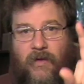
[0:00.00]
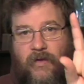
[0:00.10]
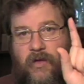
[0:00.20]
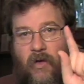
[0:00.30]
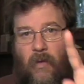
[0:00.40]
you
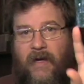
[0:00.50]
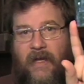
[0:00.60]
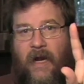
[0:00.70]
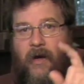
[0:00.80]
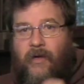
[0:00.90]
just took 1
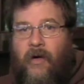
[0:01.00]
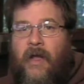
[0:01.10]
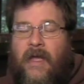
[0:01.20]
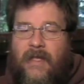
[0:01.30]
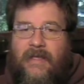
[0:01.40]
character,
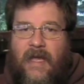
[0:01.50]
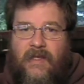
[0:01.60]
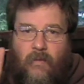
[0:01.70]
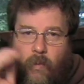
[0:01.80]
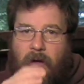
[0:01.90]
it
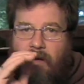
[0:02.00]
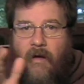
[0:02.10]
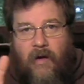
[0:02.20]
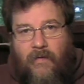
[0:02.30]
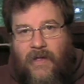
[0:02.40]
takes 1
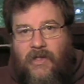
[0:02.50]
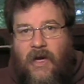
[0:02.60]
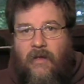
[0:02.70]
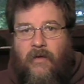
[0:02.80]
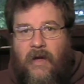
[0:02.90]
card of each
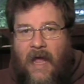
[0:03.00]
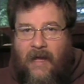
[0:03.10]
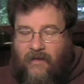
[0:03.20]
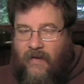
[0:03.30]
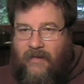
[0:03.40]
color to
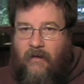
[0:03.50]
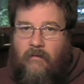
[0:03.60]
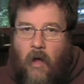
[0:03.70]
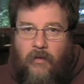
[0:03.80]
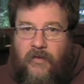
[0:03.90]
activate
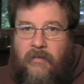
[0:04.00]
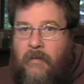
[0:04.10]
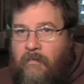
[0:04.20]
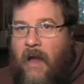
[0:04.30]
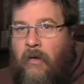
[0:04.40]
their
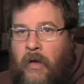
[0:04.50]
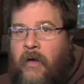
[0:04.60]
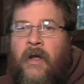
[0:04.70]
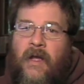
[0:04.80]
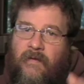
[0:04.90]
ultimate
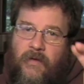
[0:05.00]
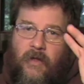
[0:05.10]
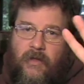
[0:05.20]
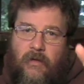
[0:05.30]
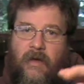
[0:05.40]
power. If you
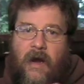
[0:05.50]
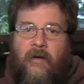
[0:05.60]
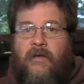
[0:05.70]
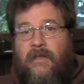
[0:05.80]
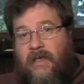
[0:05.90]
took 2
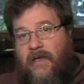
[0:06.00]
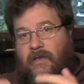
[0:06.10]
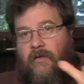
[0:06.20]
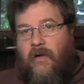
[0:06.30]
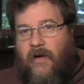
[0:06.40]
characters, it takes
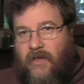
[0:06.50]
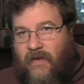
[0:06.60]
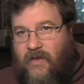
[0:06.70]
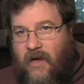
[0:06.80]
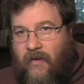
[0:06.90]
2 cards of
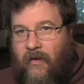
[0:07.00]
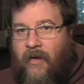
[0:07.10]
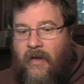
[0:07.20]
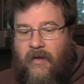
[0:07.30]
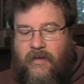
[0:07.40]
each color.
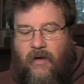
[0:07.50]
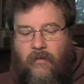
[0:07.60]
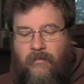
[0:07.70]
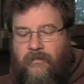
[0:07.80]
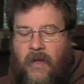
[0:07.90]

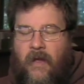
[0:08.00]
So